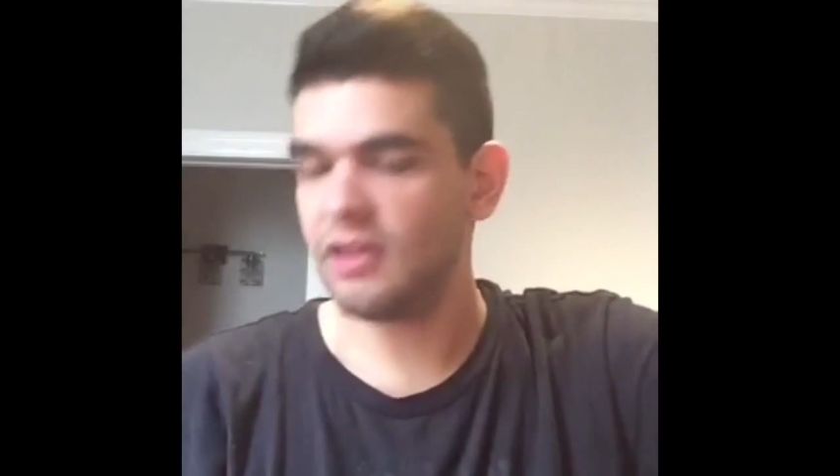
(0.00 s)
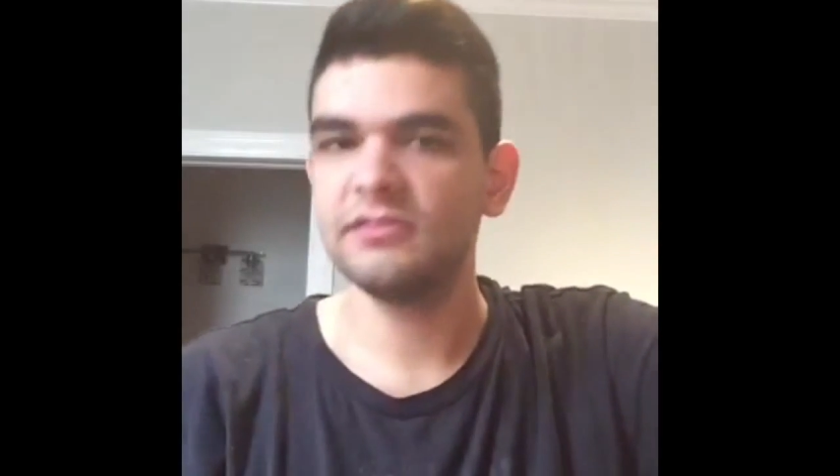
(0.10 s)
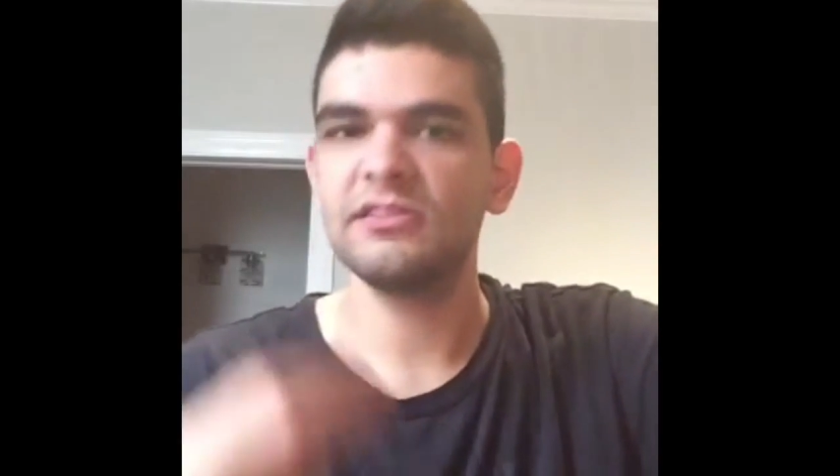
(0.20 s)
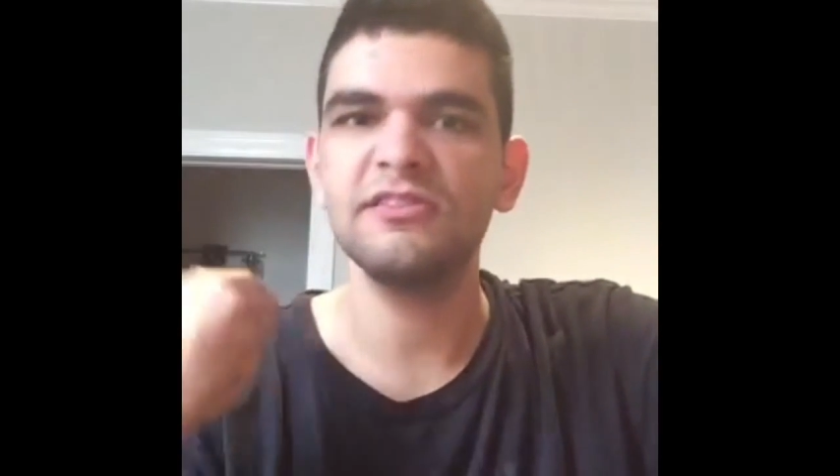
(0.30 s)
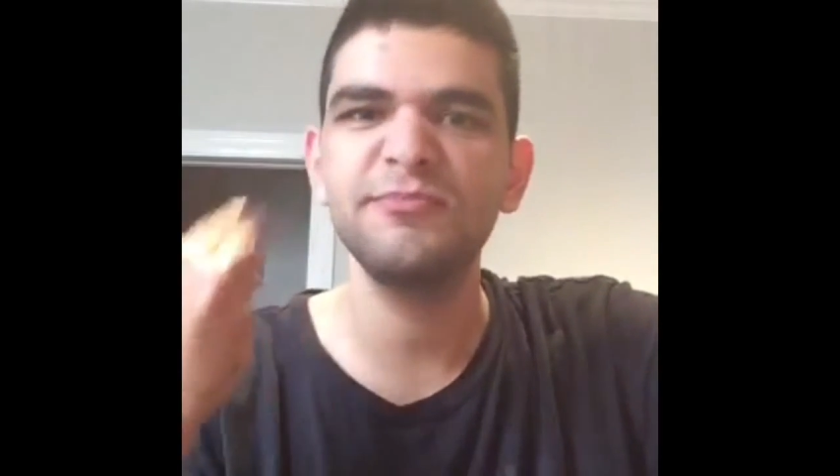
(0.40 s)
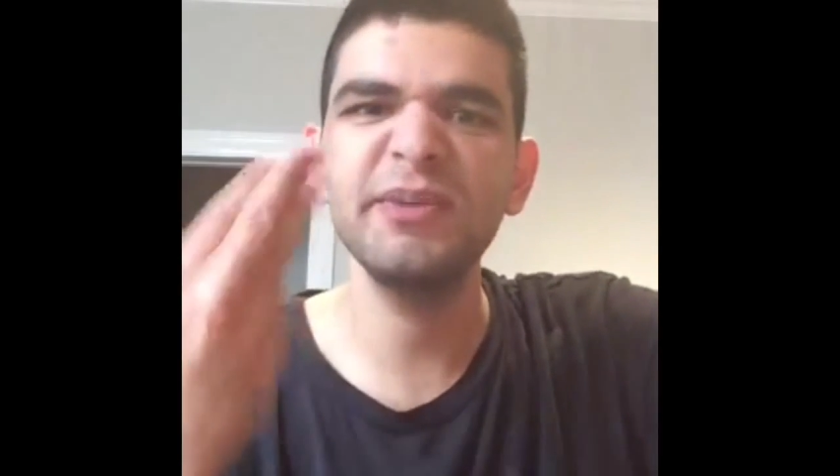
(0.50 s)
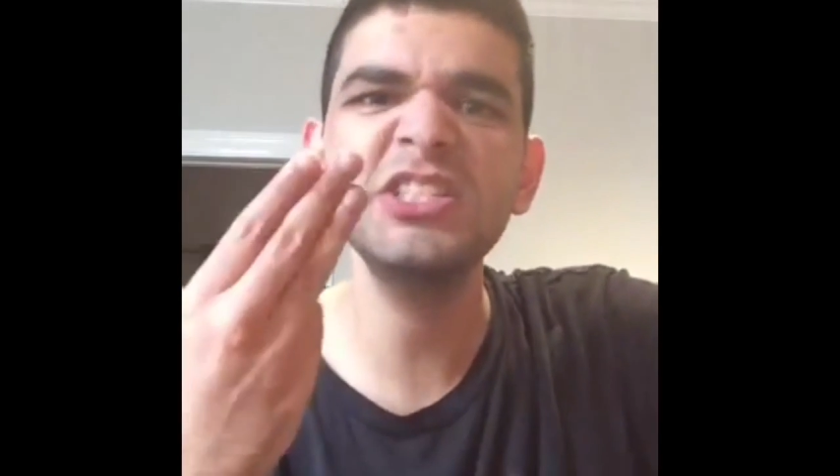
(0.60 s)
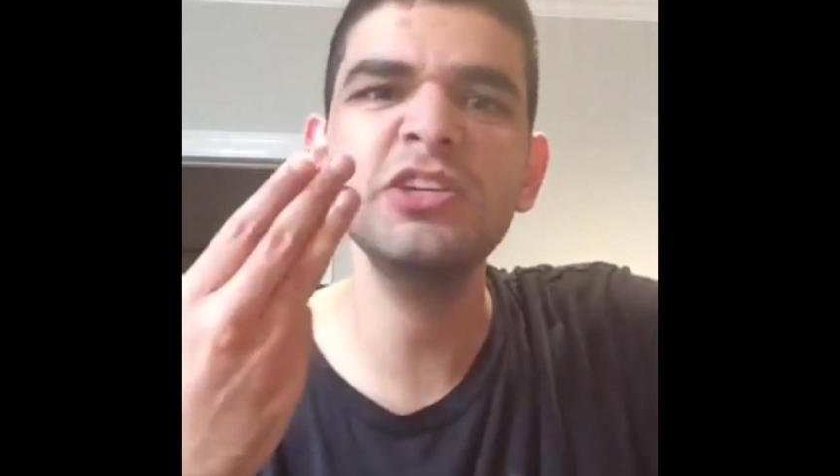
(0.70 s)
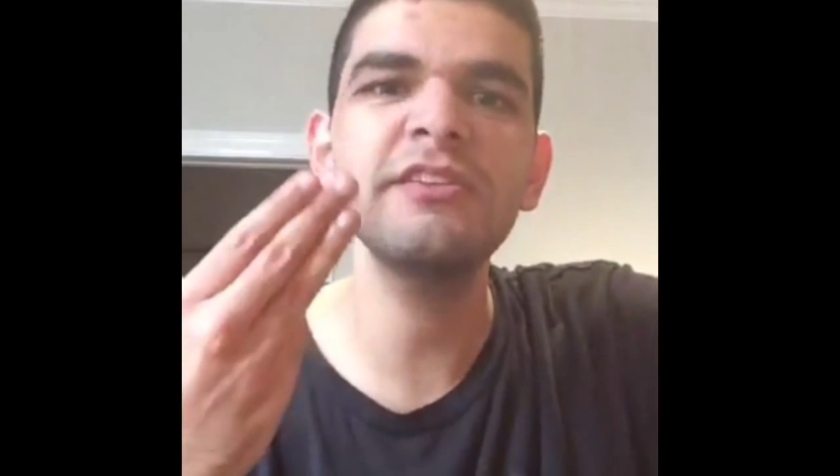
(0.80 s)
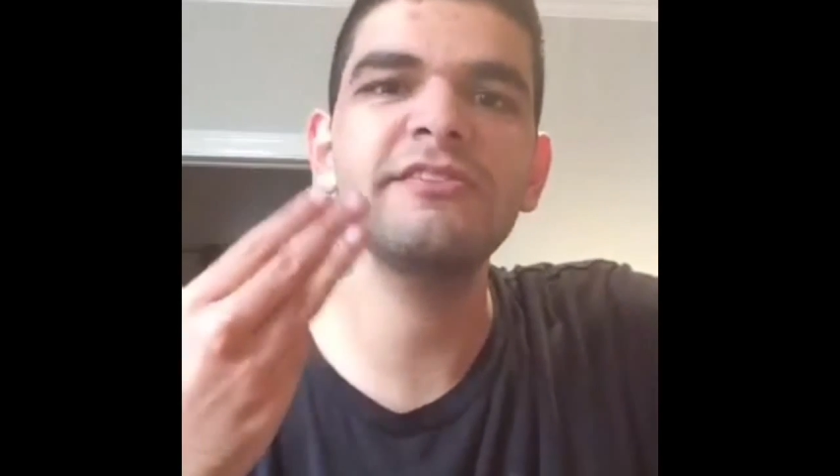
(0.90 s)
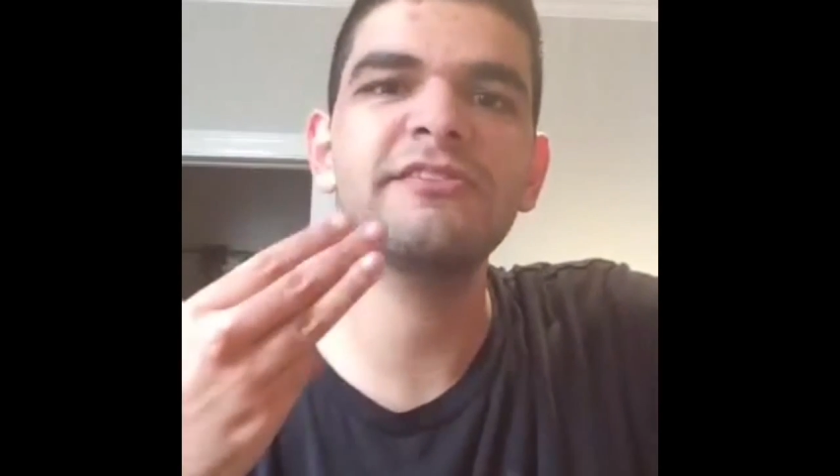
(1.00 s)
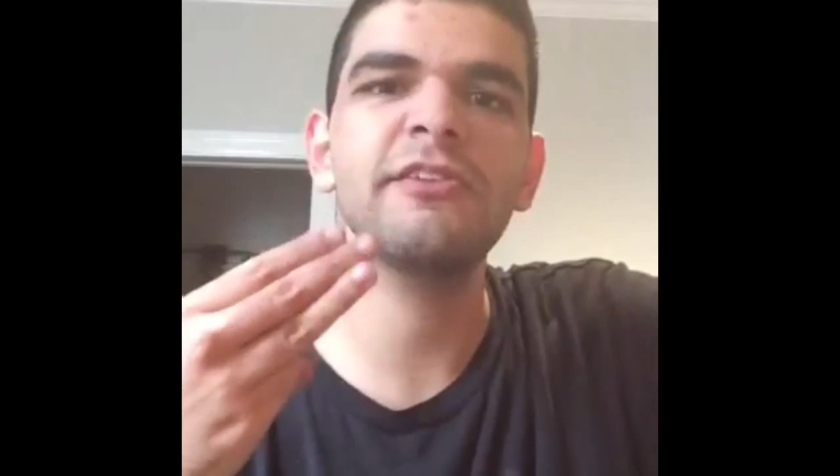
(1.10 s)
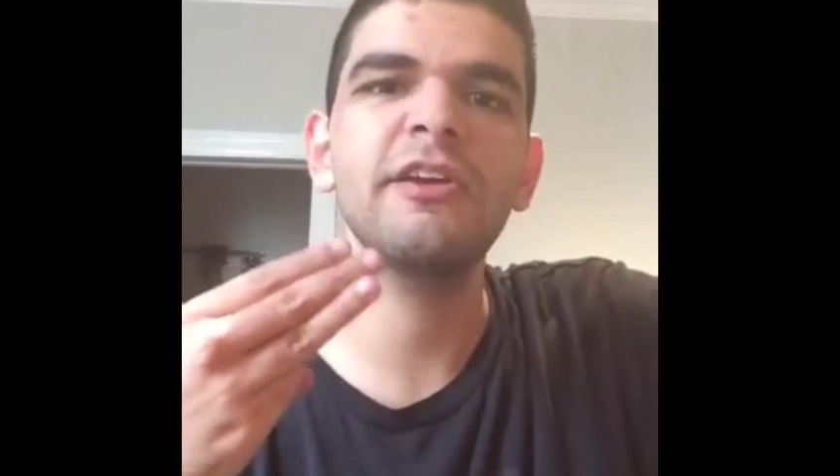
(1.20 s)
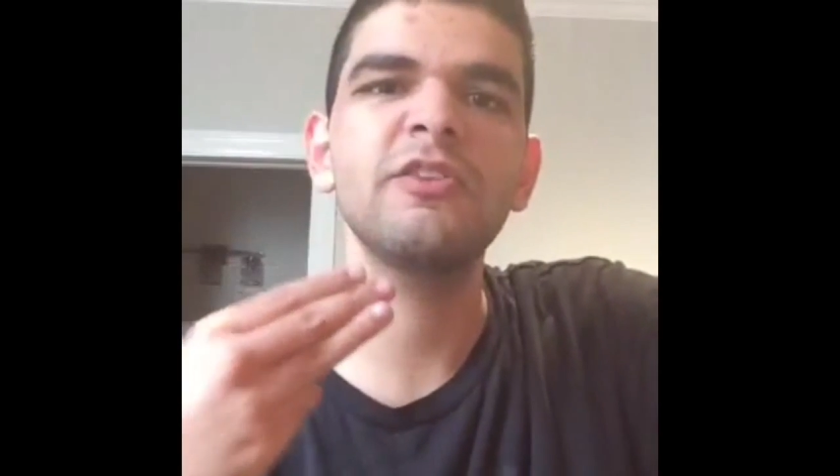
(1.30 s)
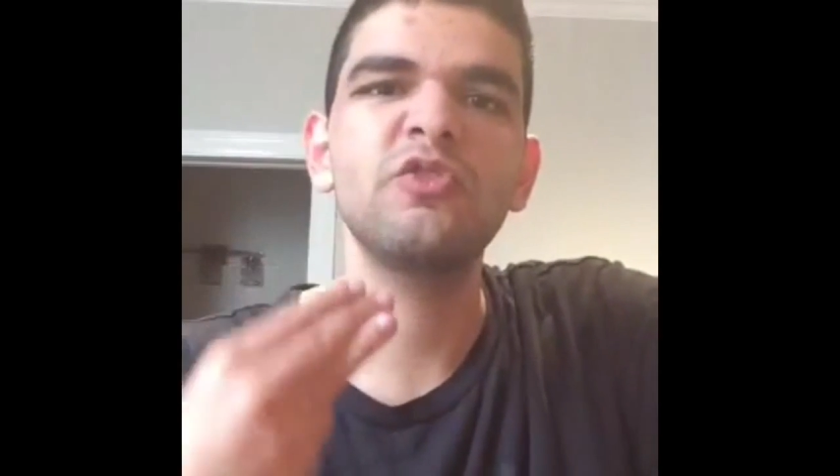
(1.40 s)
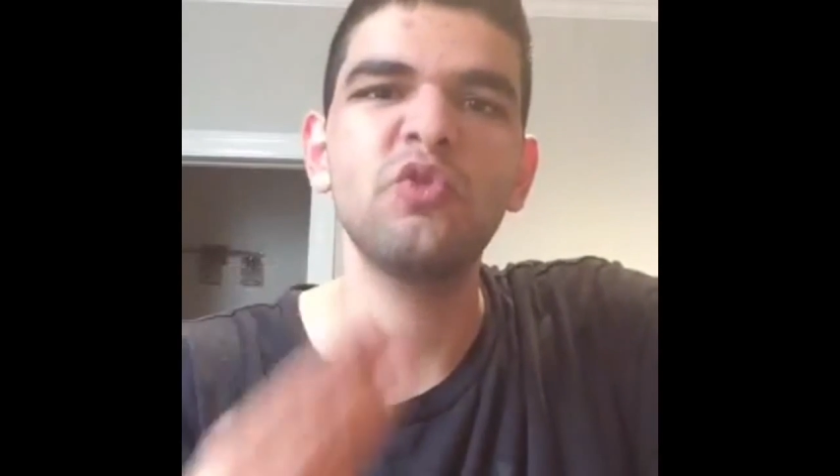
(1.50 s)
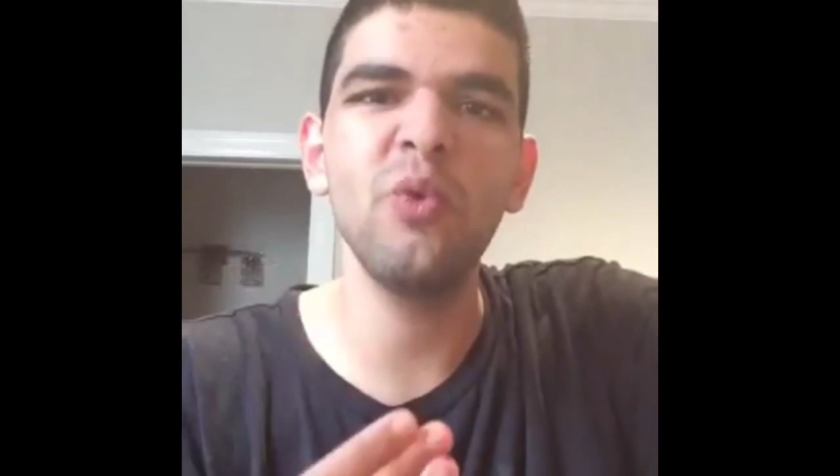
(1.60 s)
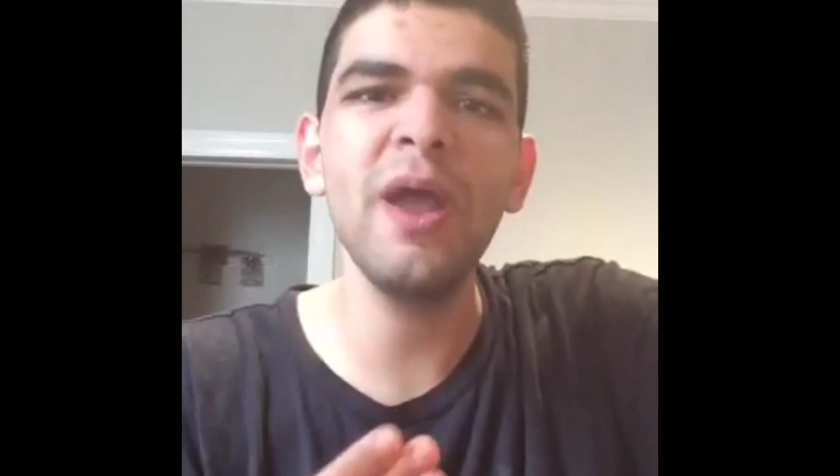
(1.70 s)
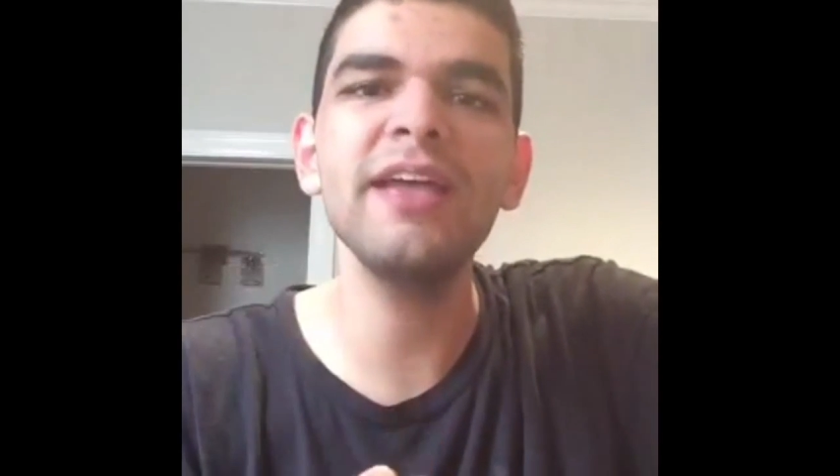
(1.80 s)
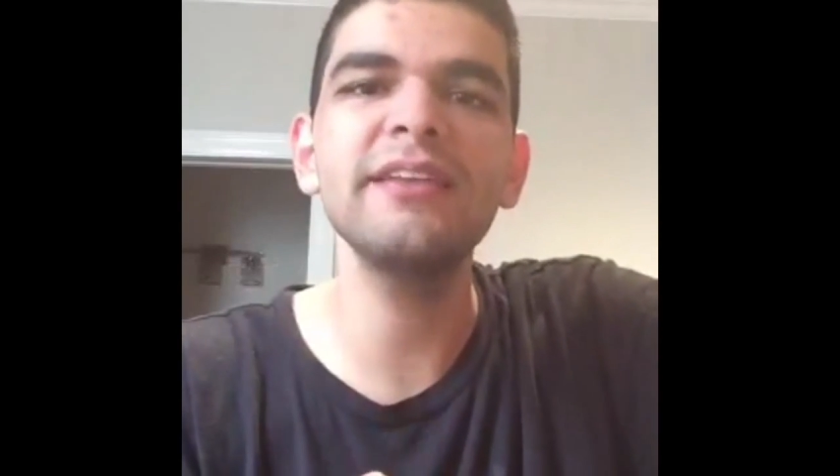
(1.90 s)
suspicious
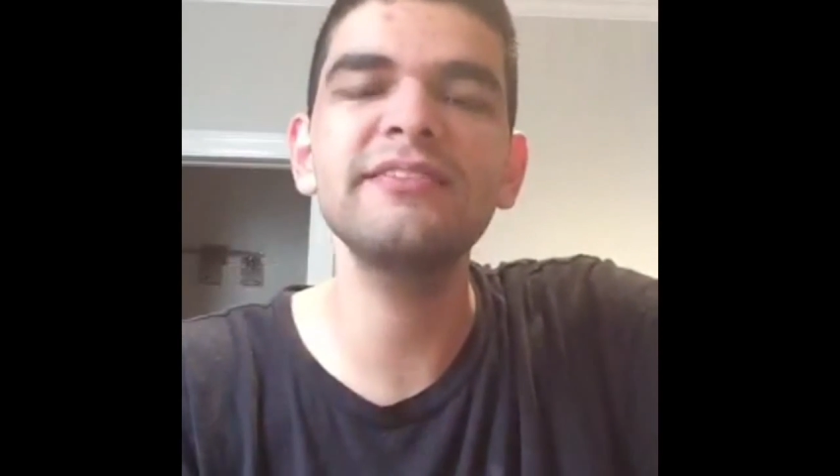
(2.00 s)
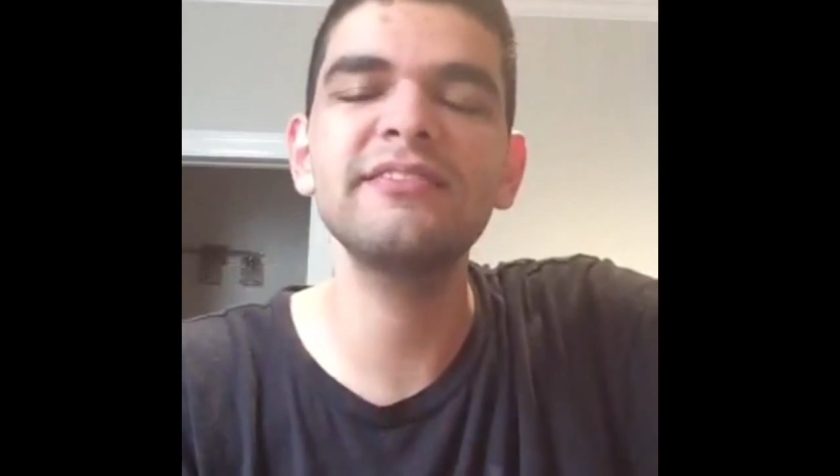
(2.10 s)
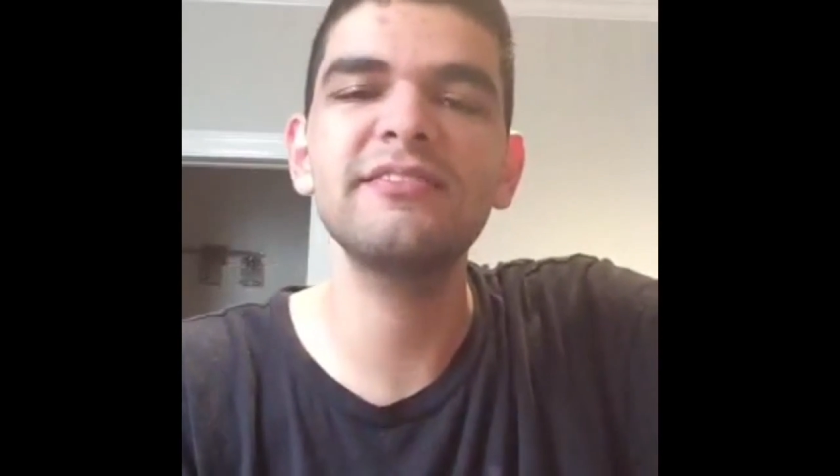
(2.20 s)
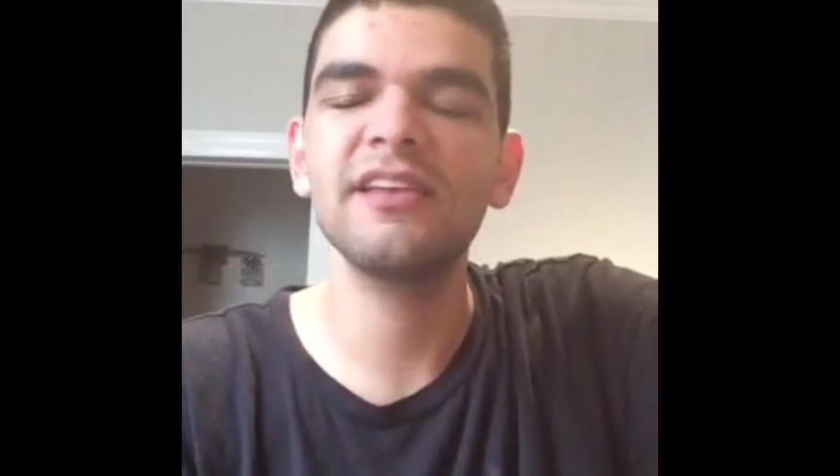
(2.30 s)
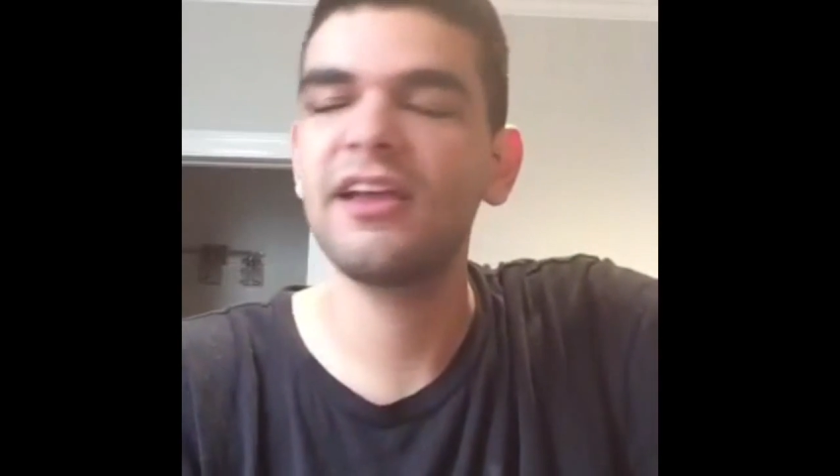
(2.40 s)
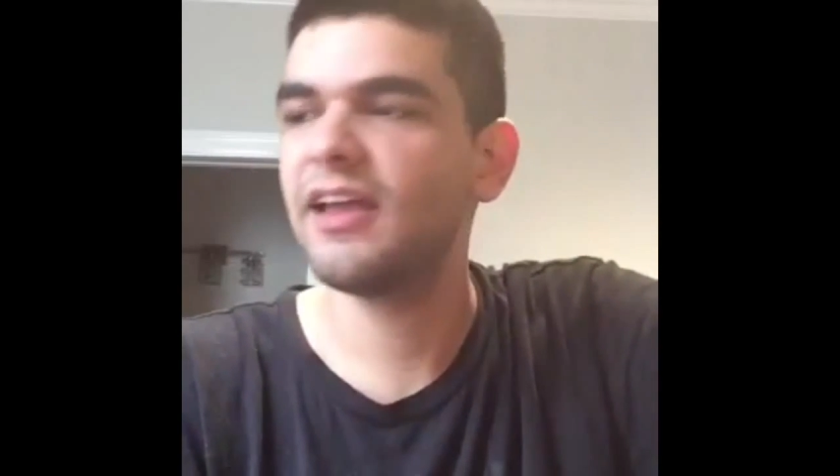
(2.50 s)
twists,